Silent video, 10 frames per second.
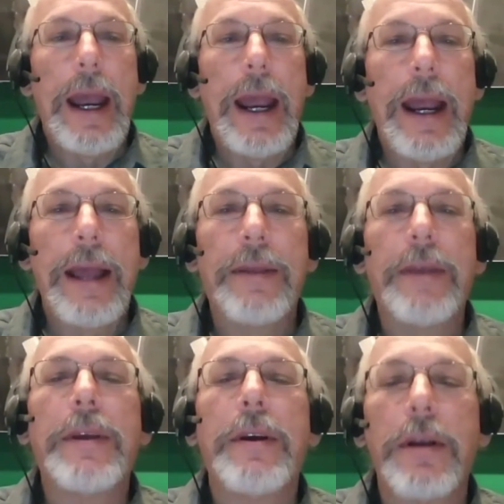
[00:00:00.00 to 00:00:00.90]
And
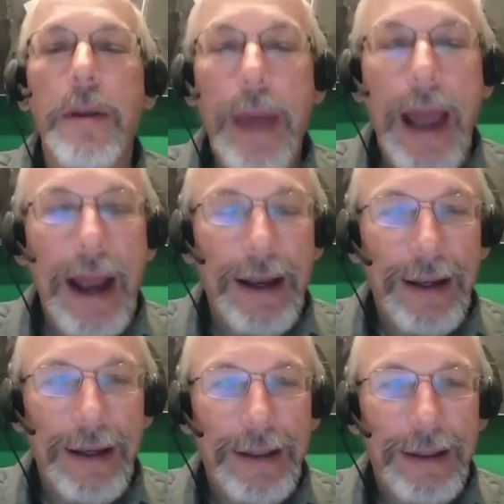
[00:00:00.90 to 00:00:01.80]
then they all come back.
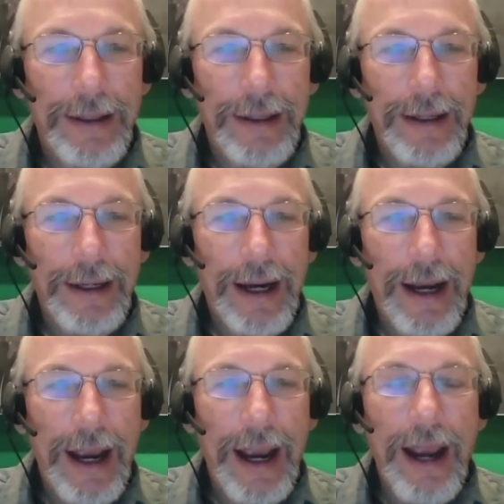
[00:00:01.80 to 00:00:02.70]

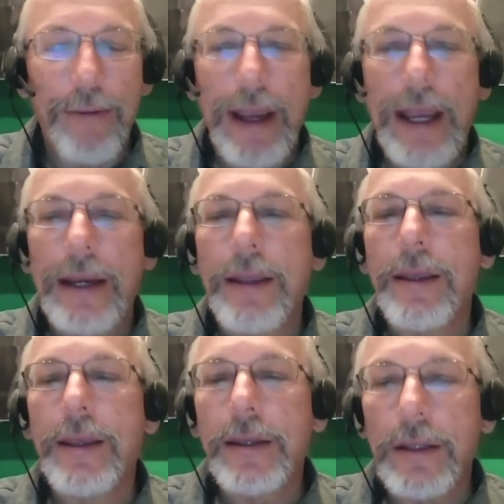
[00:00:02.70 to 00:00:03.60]
And we get
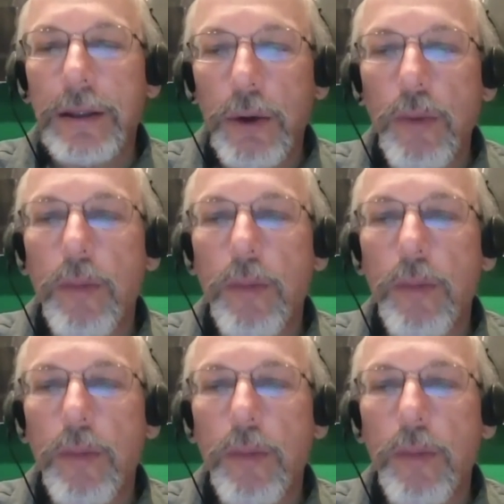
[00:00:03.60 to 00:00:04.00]
into this loop.